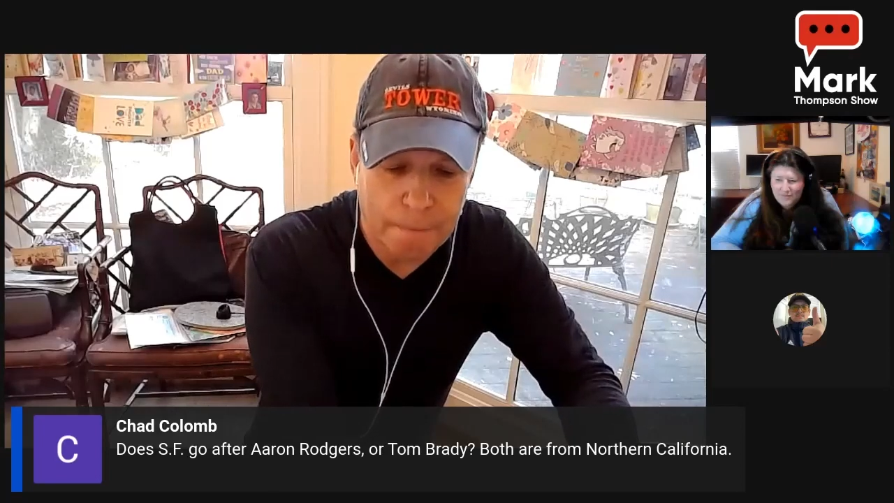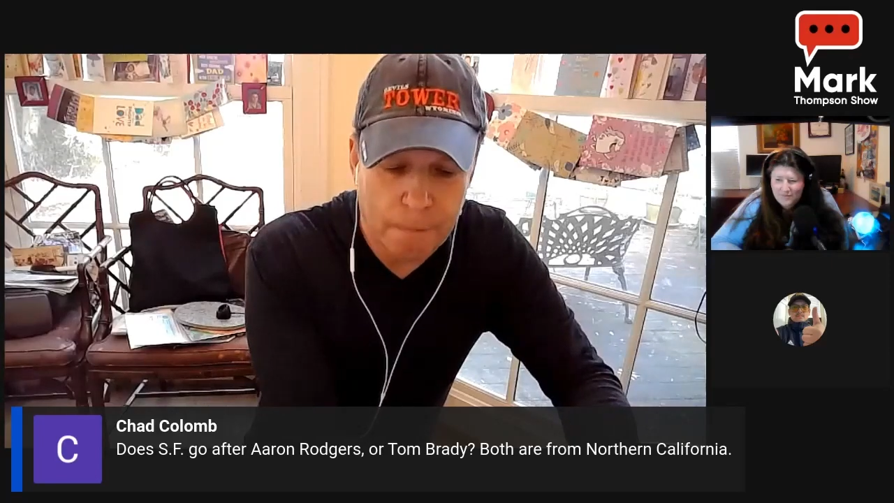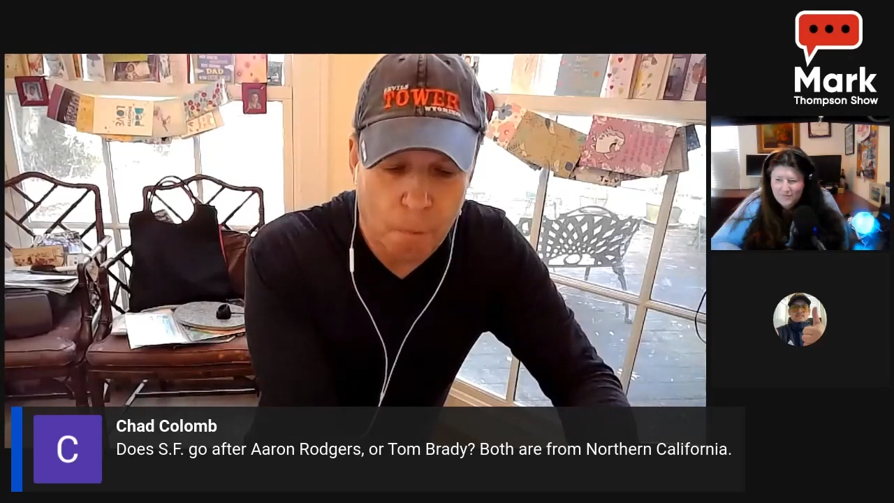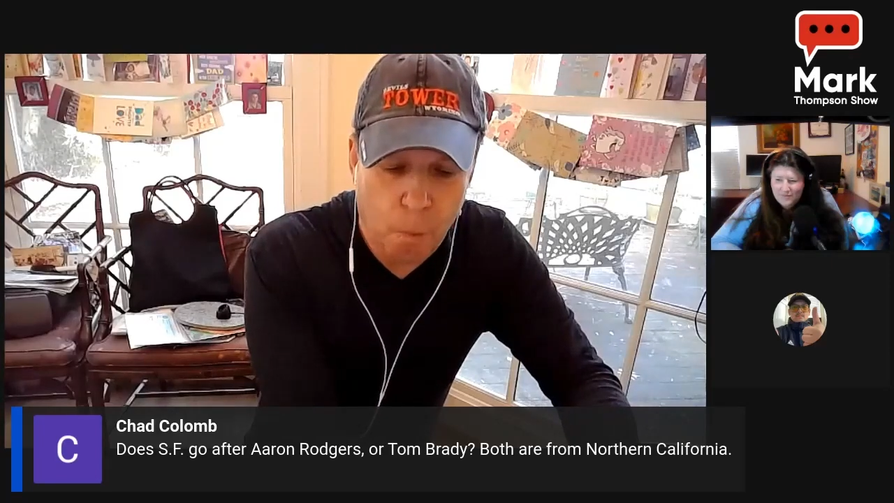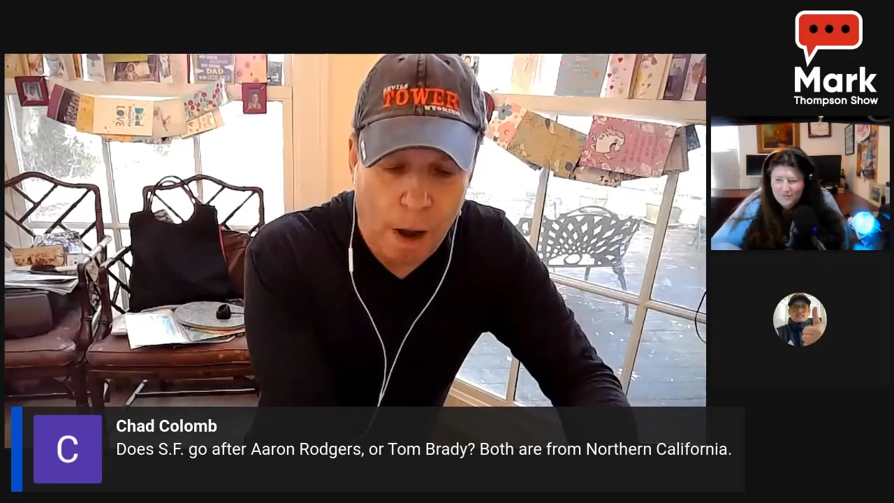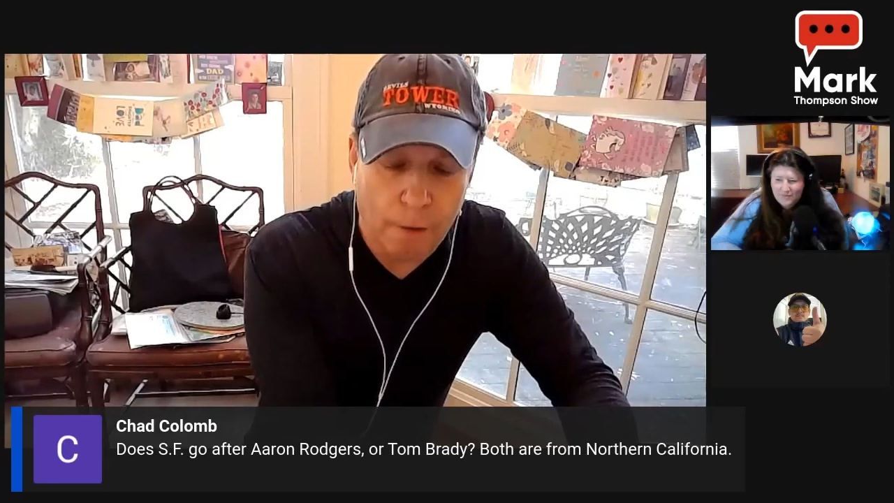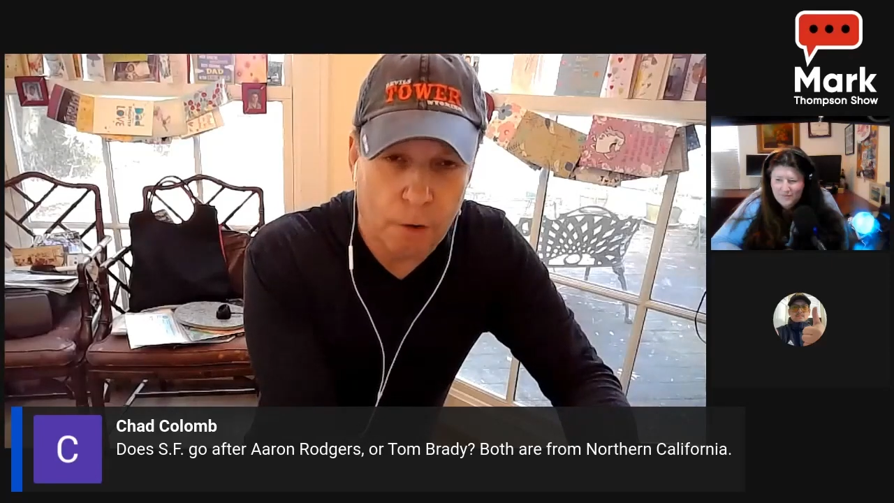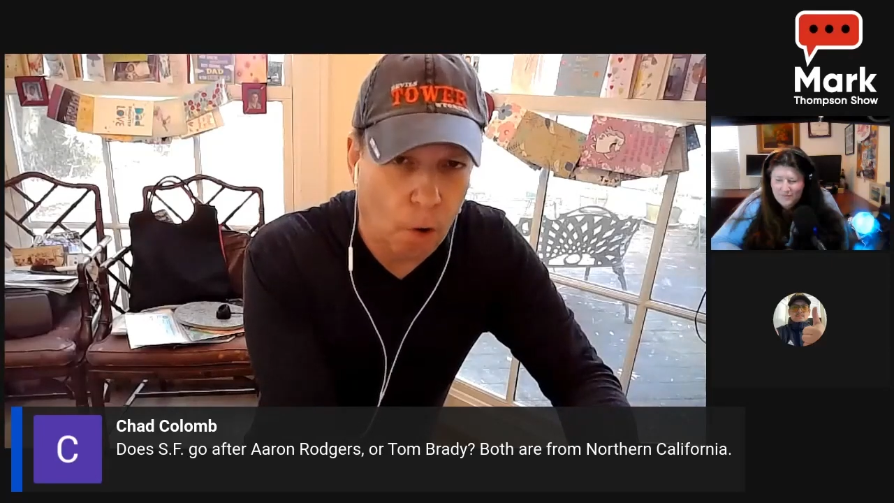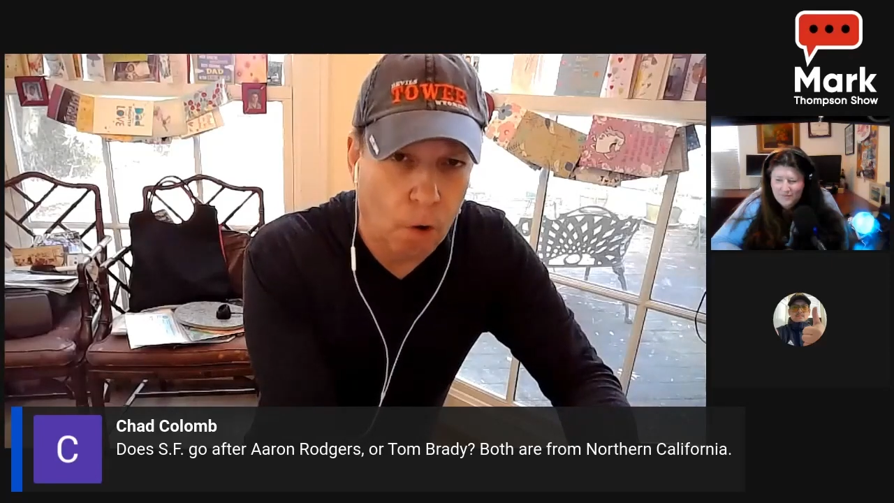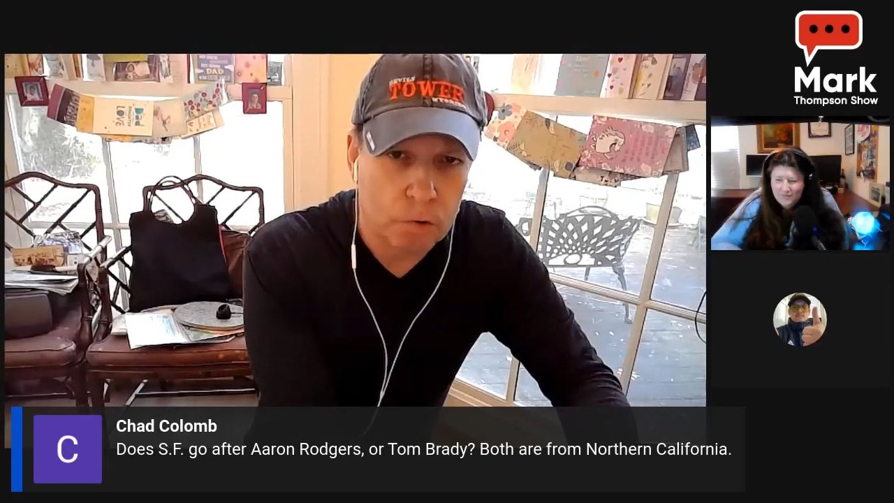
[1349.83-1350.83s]
while they're
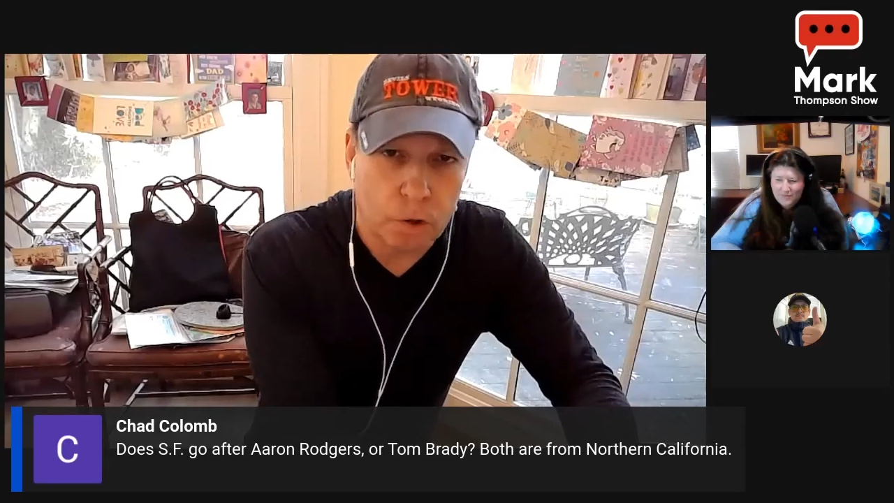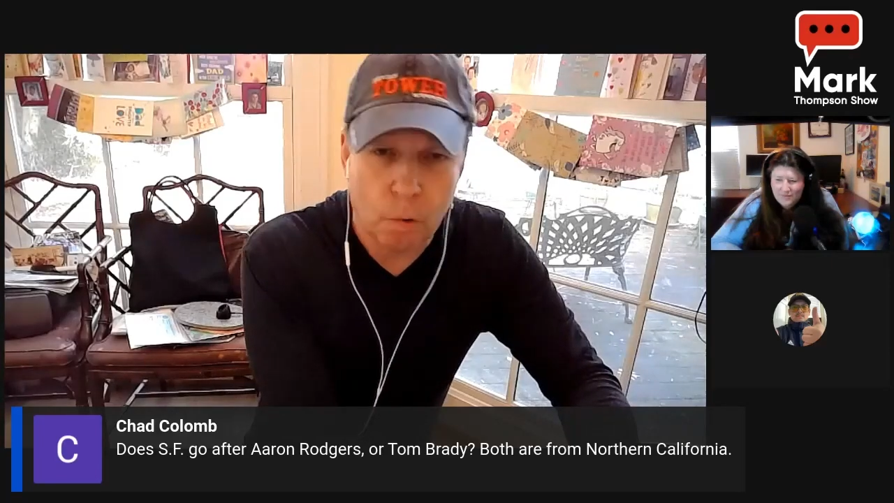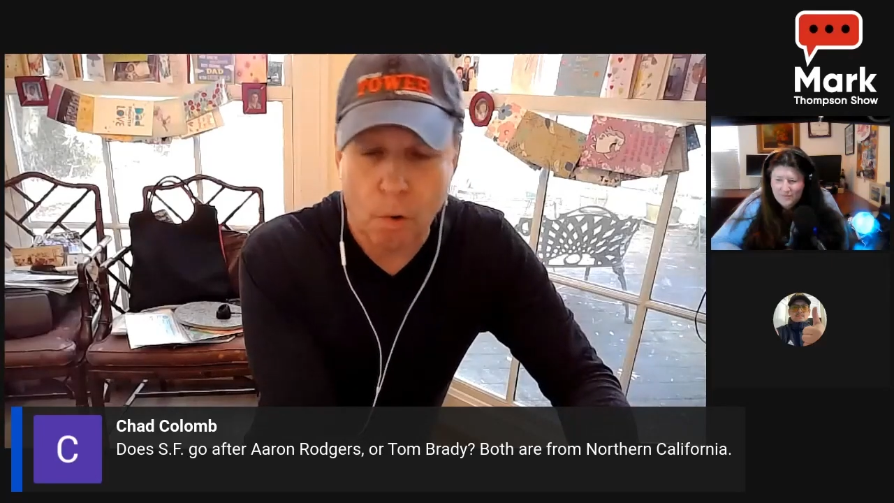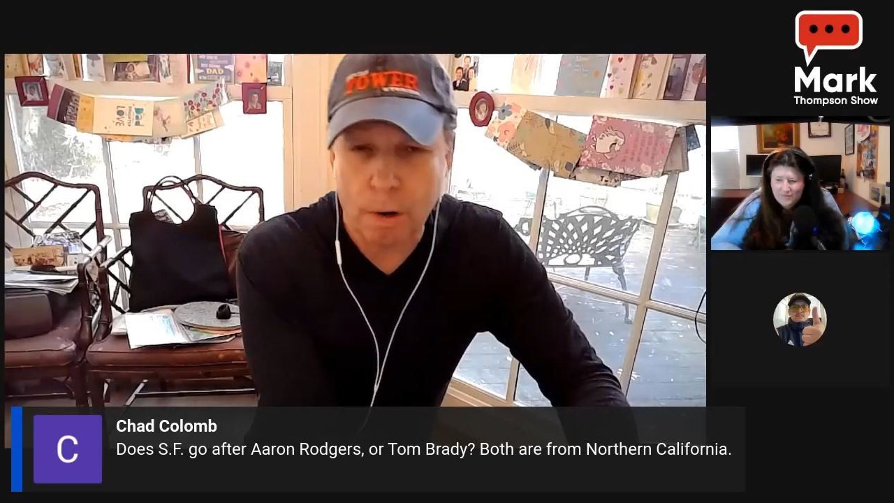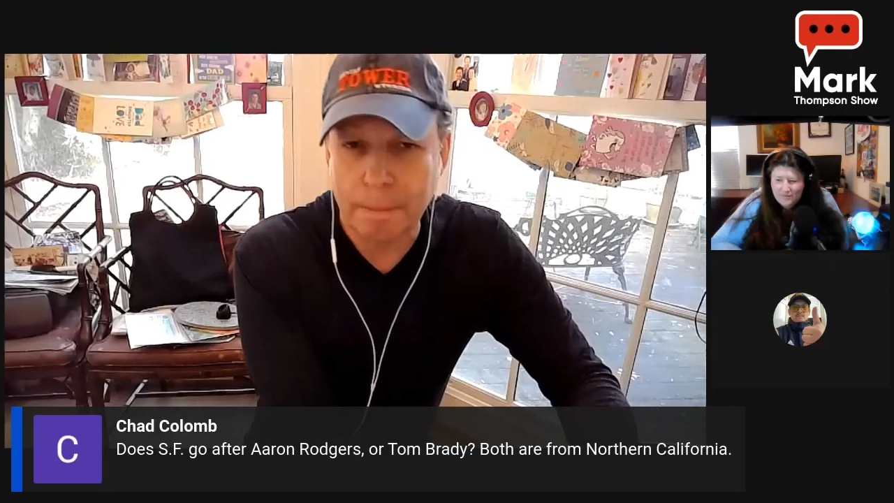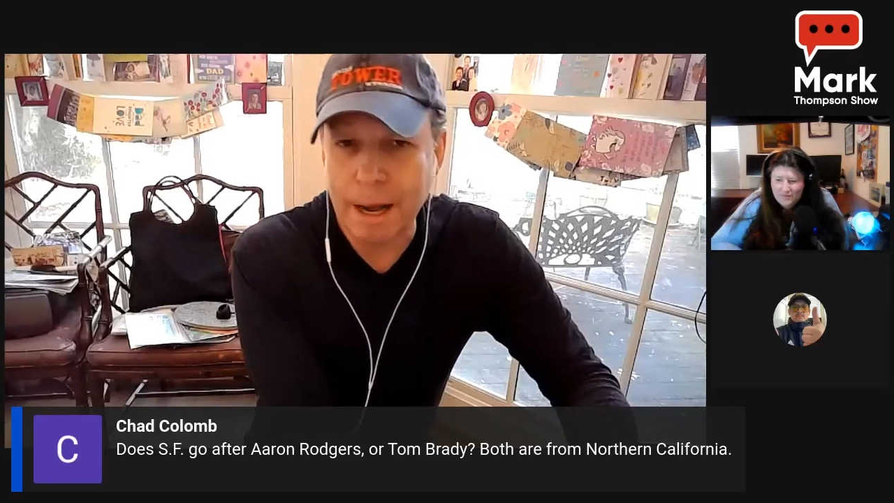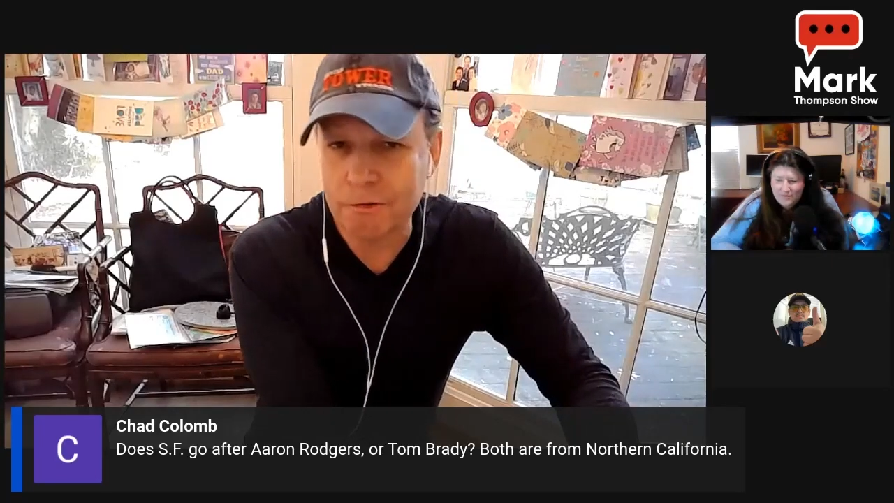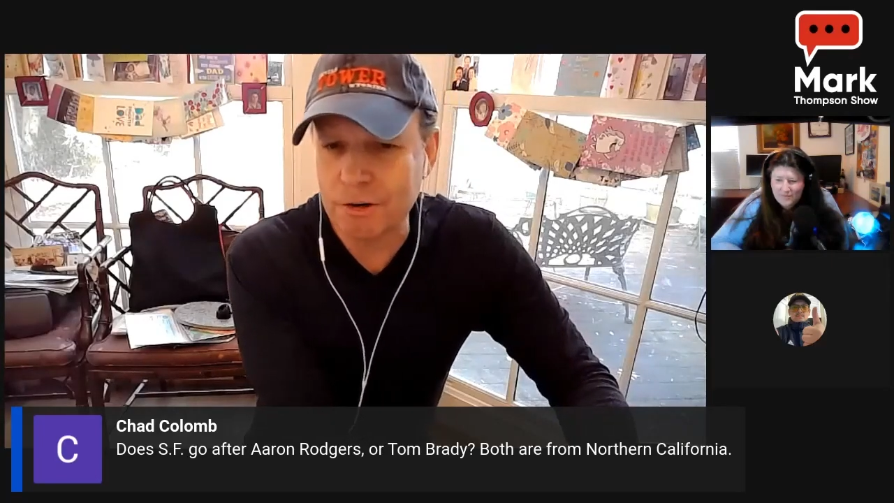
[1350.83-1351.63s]
older quarterbacks,